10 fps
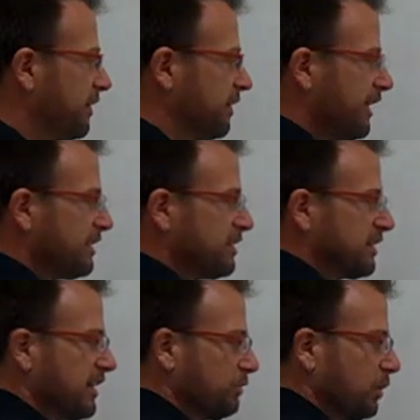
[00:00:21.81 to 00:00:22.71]

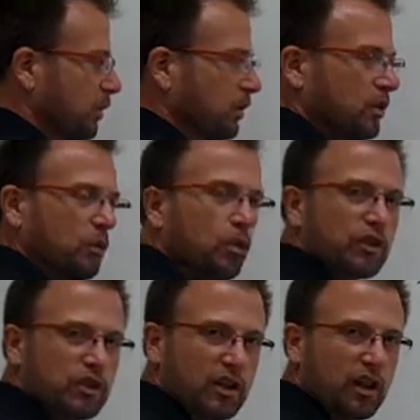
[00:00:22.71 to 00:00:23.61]
This symbol,
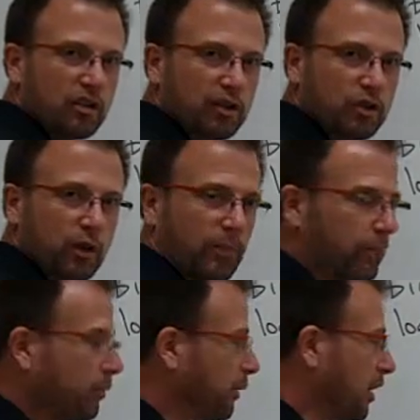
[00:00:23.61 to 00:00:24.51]
which is called the
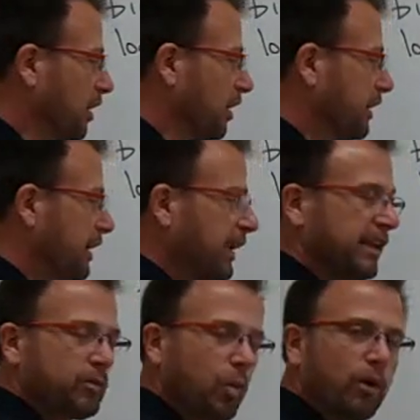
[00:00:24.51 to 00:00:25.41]
triple bar,
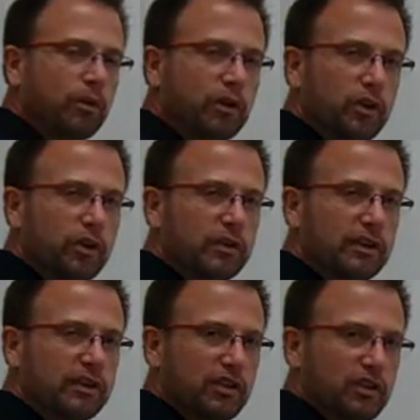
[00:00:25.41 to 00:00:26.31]
is what we're
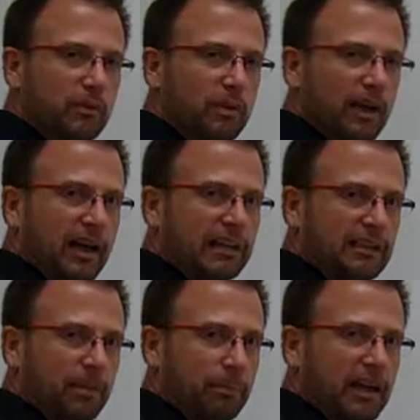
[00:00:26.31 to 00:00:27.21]
using to
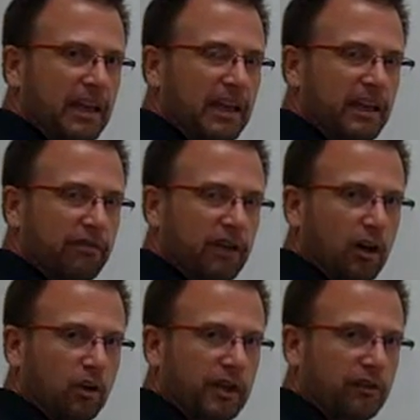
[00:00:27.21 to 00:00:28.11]
symbolize the P if and
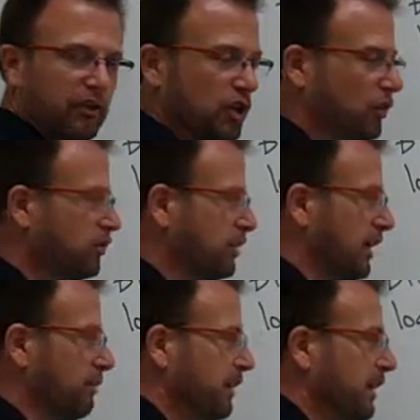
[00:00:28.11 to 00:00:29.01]
only if Q
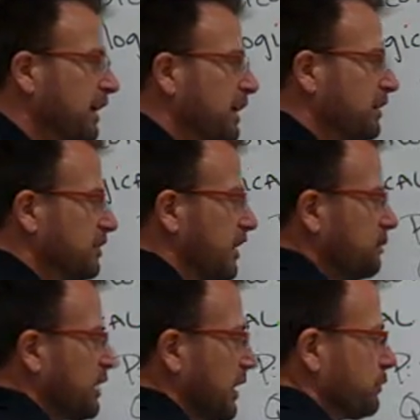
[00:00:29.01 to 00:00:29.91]
statement.
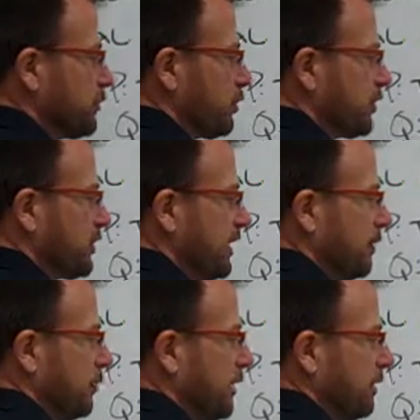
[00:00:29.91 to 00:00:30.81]
Sometimes you'll see
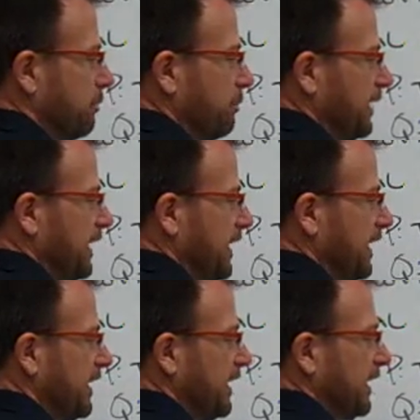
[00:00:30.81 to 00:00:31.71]
it written
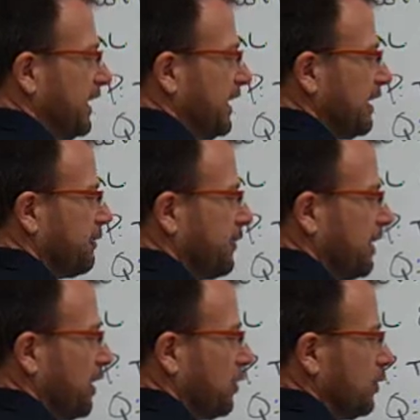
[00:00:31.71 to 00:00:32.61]
P if
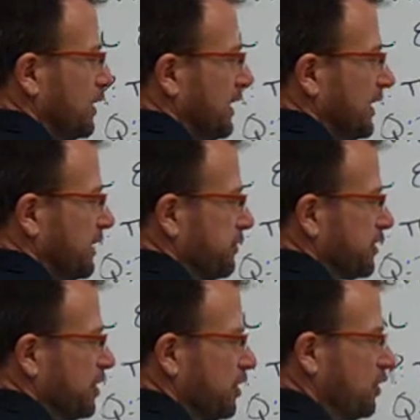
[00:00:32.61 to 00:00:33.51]
and only
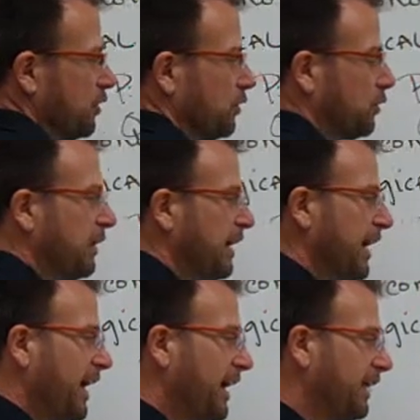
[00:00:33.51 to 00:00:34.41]
if Q.
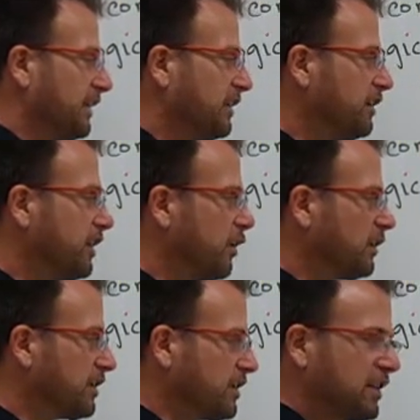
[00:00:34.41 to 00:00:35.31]
And
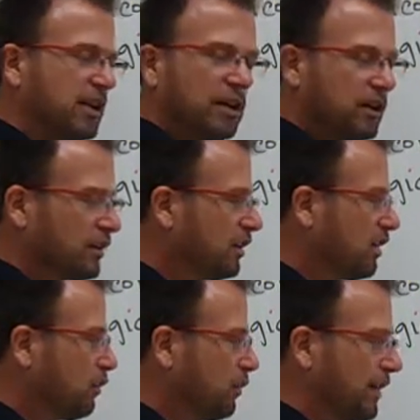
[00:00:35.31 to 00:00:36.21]
notice
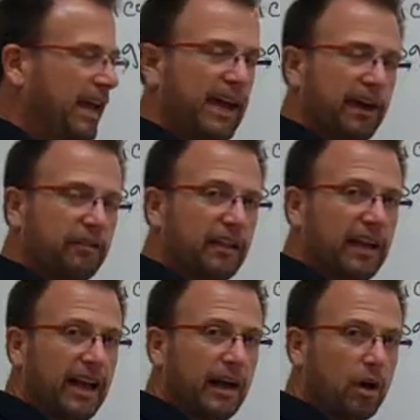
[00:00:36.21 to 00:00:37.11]
here we have
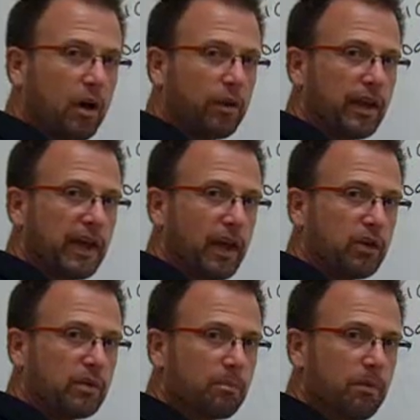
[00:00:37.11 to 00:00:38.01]
the arrow that
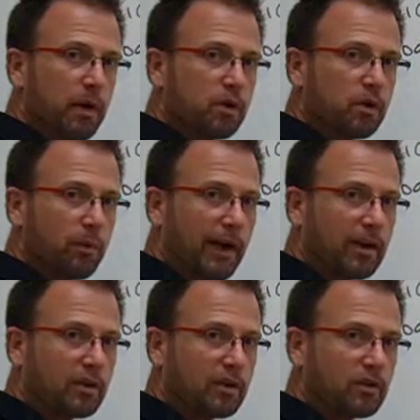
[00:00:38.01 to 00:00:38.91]
goes in both
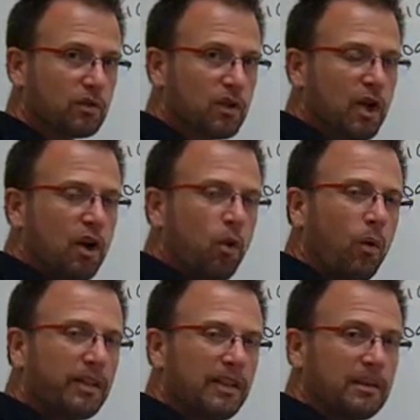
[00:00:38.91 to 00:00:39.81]
directions.
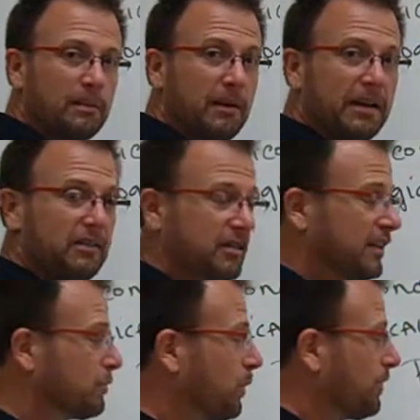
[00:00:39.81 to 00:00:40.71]
What this means
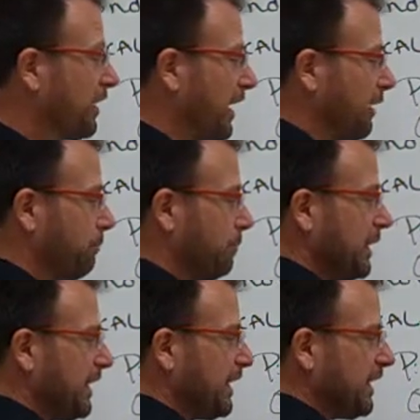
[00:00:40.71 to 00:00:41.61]
is we've got
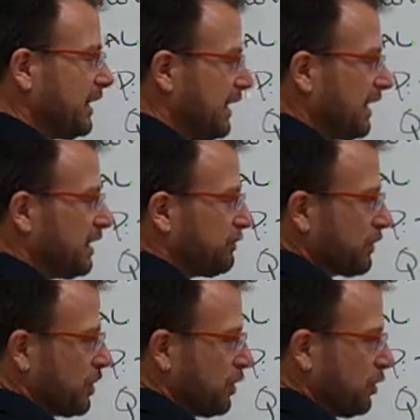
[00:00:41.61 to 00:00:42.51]
P
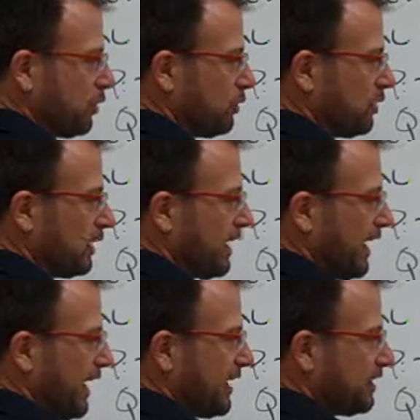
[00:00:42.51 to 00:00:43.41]
if Q
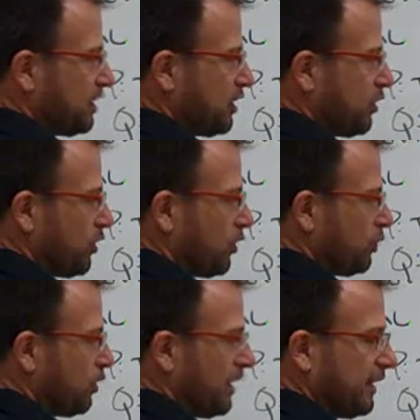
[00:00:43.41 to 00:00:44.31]
and
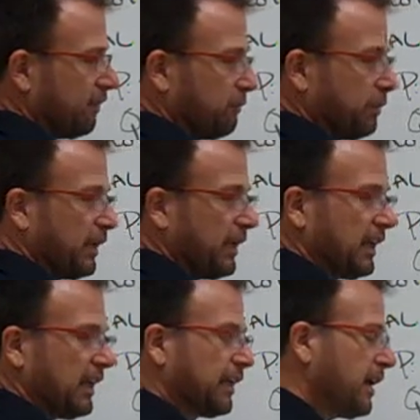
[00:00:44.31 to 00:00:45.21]
Q if
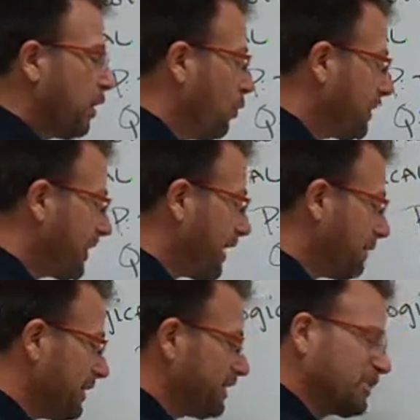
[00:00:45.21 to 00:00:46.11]
P. What
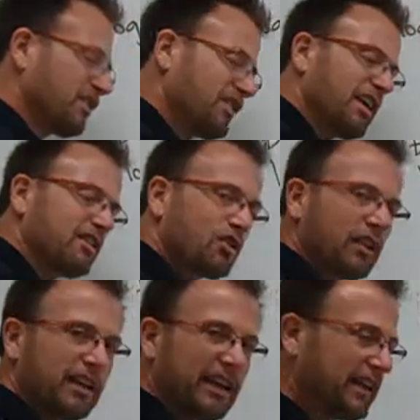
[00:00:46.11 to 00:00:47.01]
that means
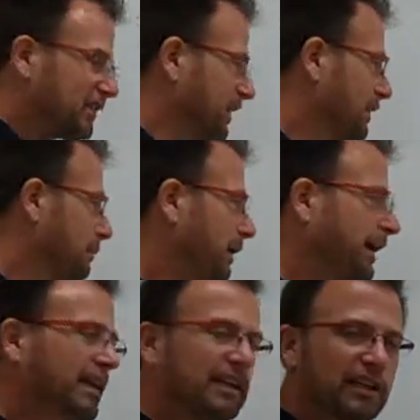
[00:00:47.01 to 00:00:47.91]
essentially is that the
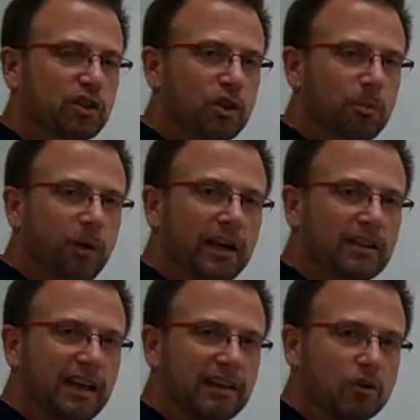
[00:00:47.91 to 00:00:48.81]
biconditional
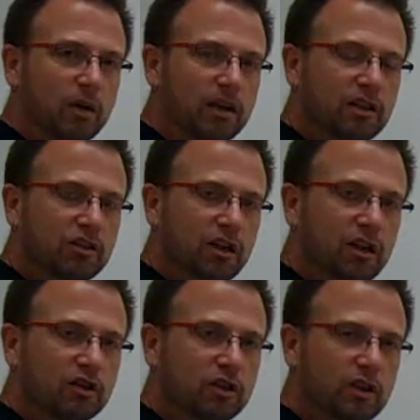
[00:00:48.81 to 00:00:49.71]
breaks down to a
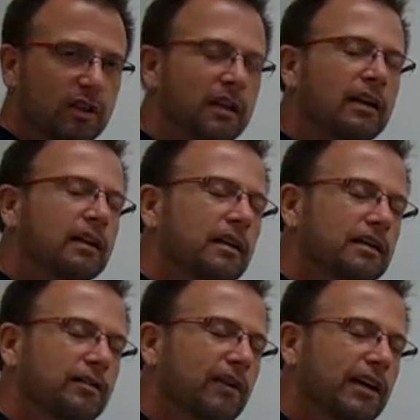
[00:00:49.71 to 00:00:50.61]
conjunction.
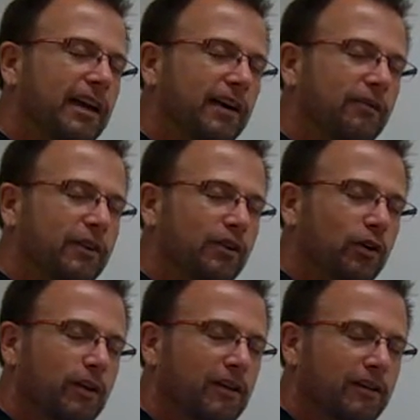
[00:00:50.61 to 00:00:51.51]
Listen very carefully and
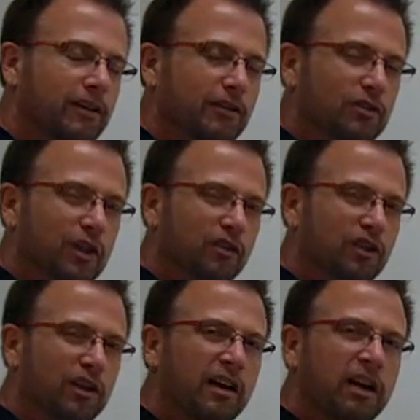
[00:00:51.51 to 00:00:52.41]
you'll hear the
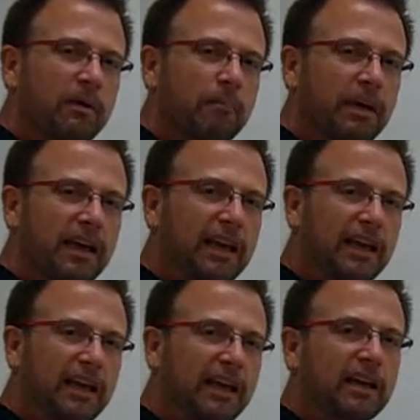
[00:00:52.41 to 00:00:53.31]
conjunction.
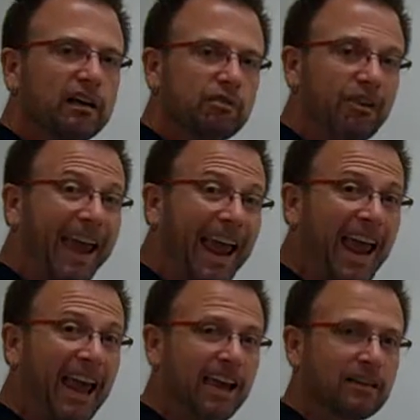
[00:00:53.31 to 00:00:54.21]
P if
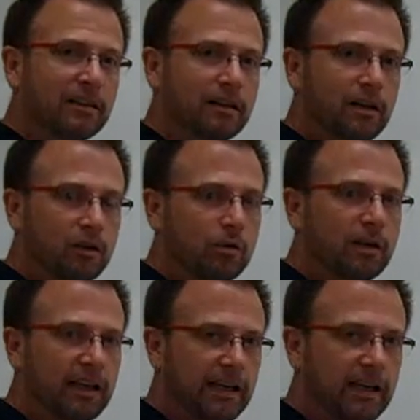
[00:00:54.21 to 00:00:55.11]
and
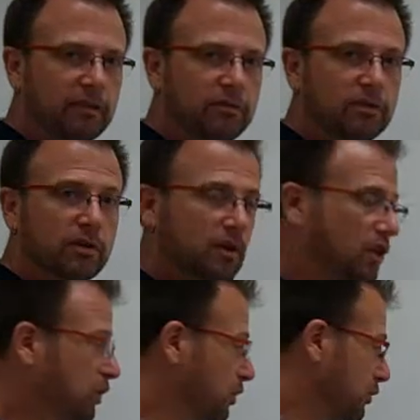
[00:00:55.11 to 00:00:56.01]
only if
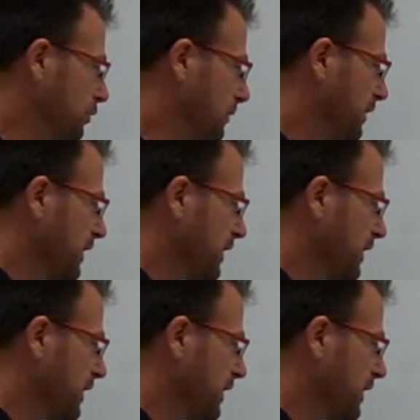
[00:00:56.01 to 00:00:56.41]
Q.